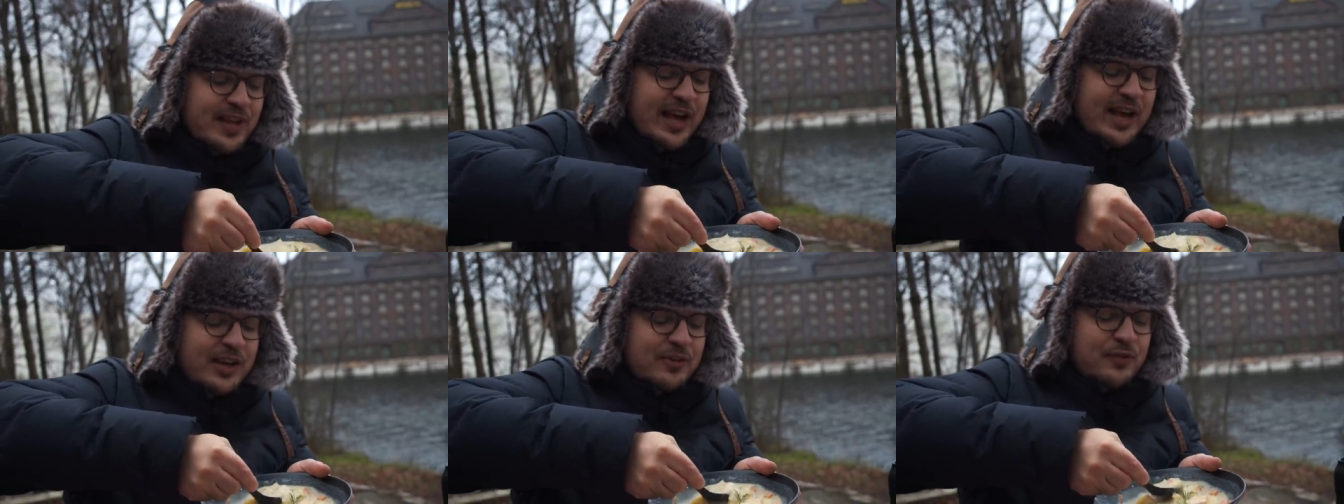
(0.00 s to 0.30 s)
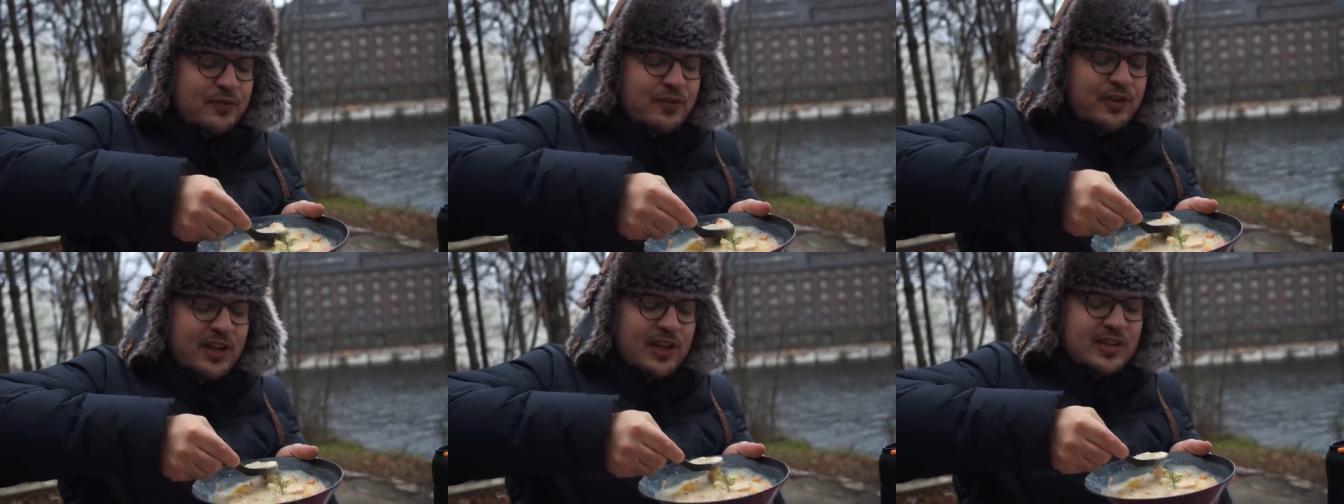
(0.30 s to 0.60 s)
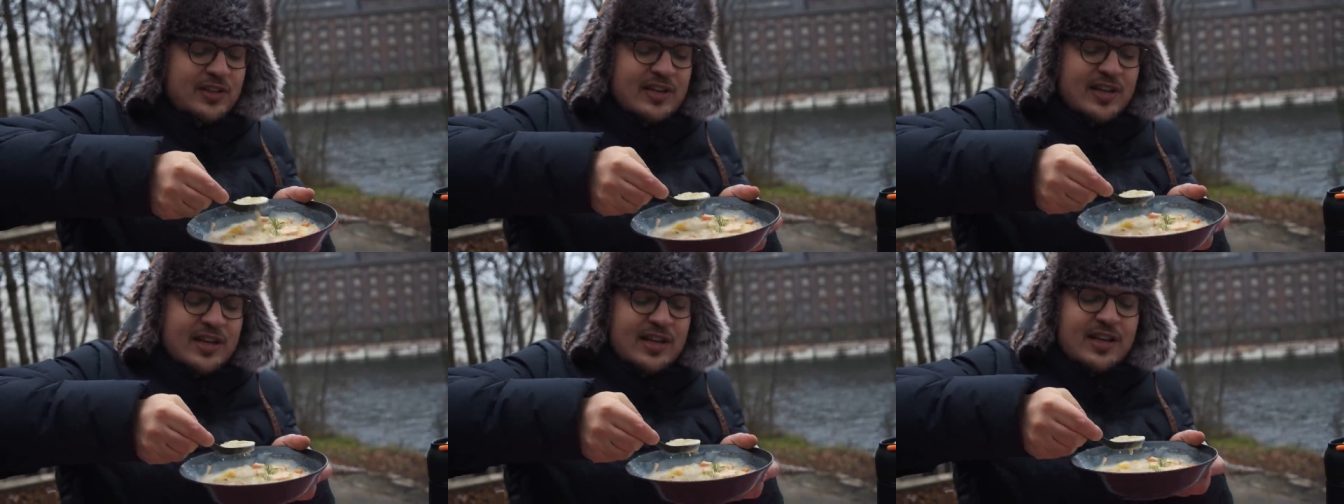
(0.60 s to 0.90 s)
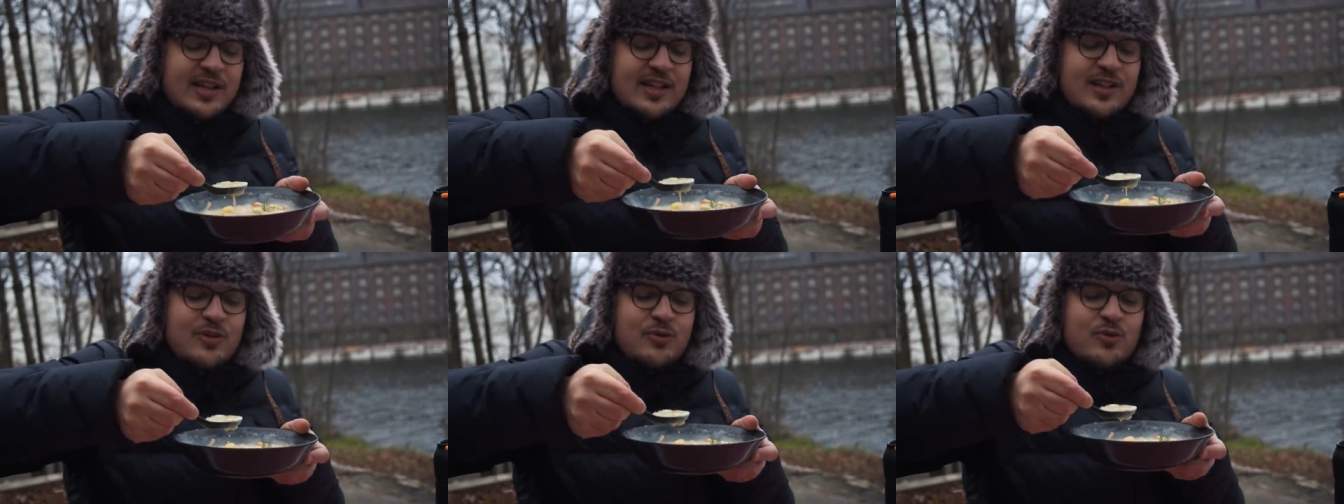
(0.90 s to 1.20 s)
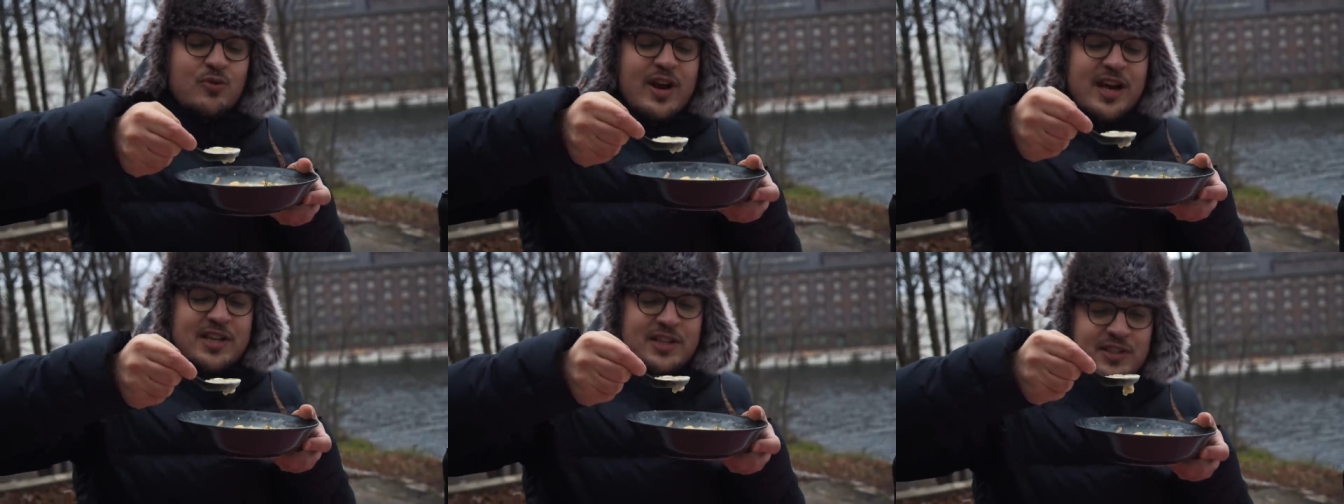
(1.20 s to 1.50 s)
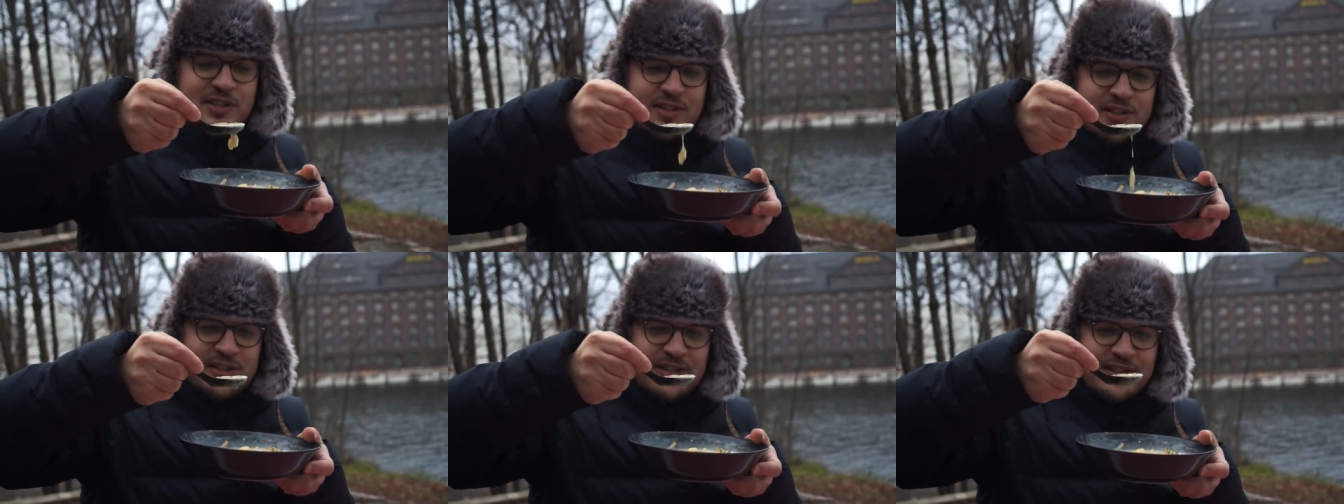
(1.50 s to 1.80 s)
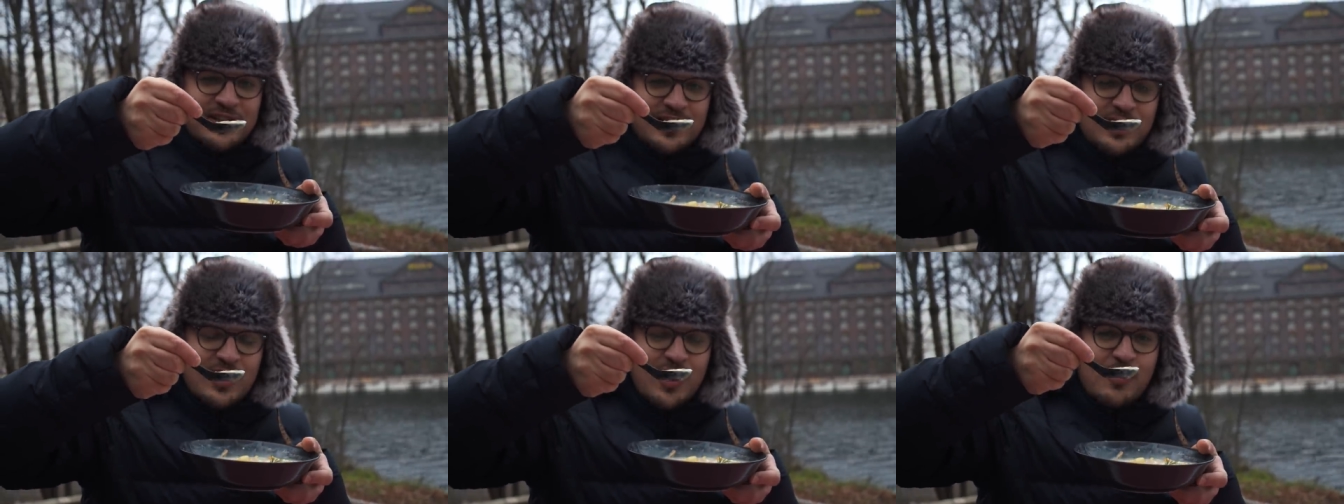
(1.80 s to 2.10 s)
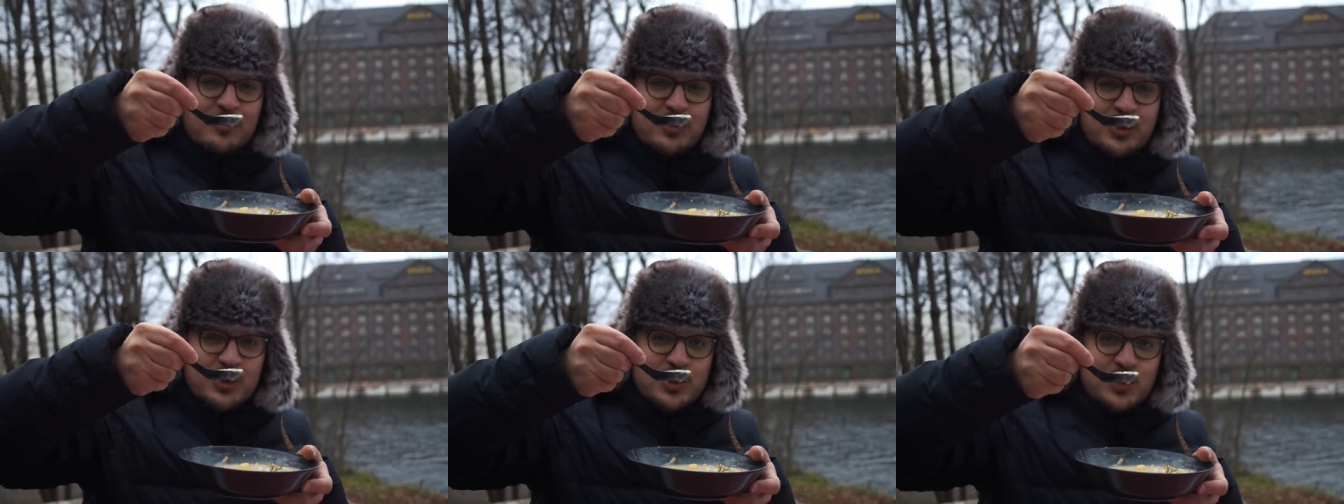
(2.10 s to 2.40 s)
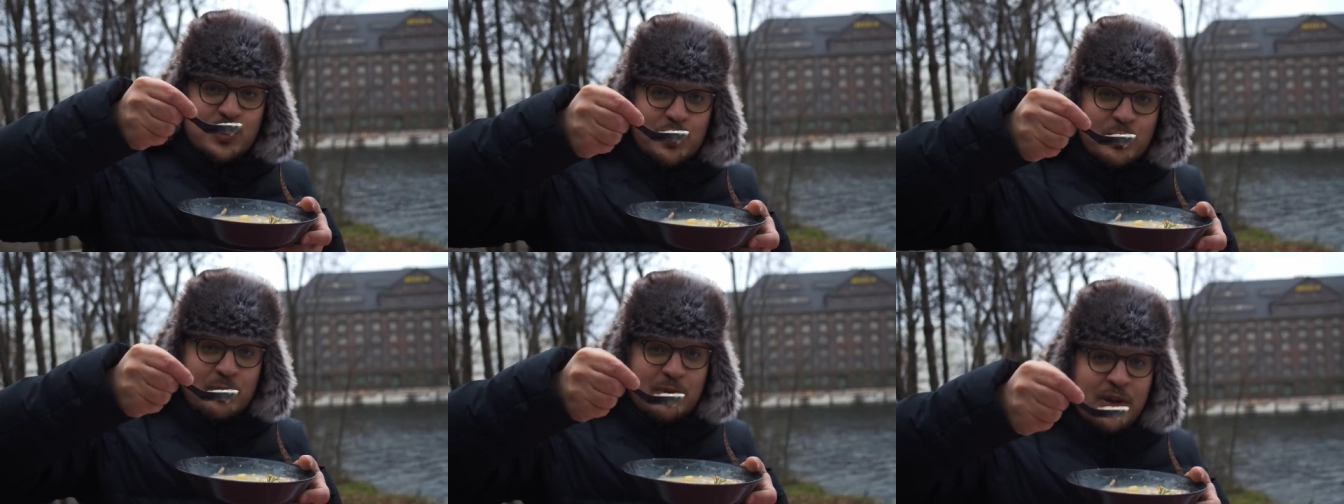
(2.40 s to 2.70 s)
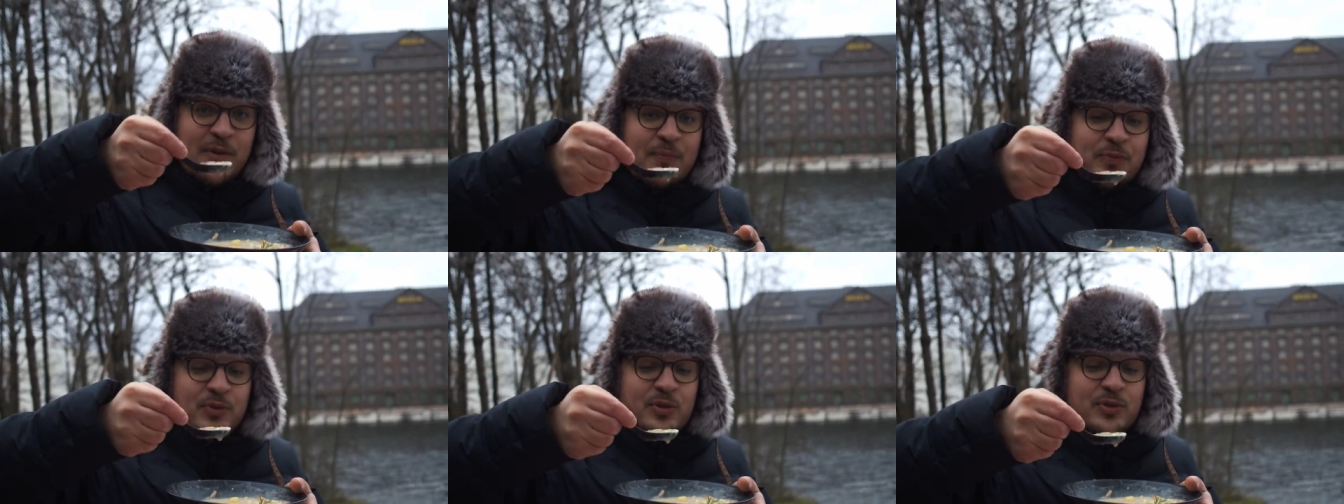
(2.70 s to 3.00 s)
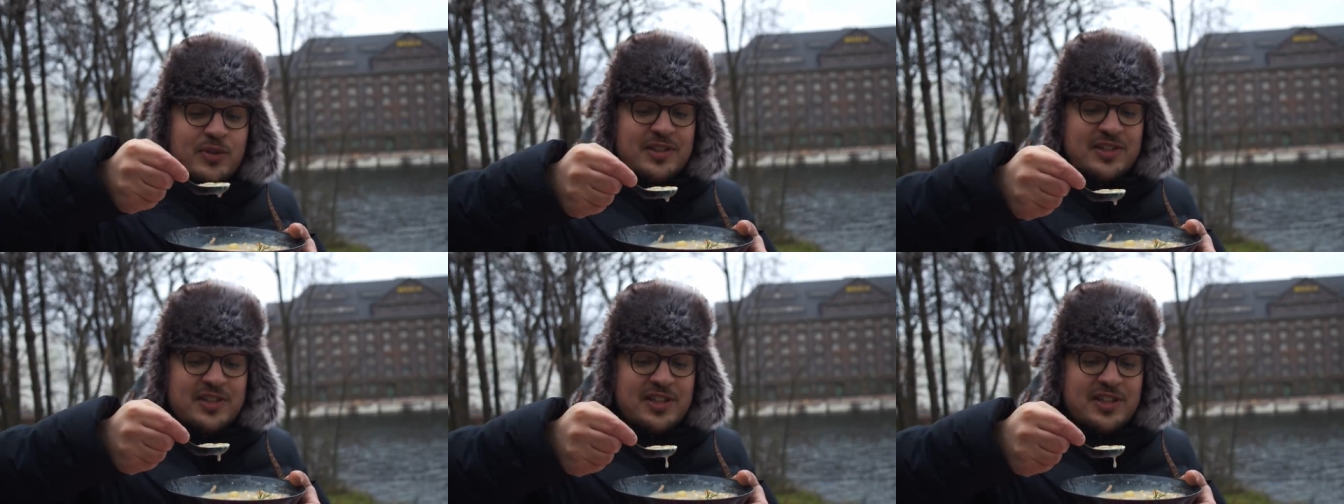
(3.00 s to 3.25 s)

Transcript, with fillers: and feed the rest of the soup to the